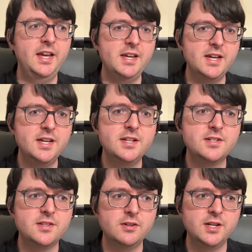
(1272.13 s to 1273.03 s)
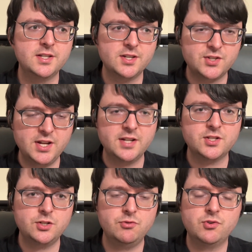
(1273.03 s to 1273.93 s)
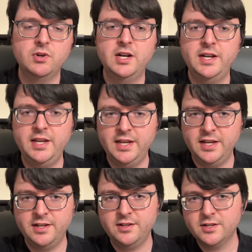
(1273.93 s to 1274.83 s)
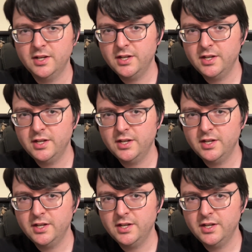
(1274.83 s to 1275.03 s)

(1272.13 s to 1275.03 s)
and there is a sense to try and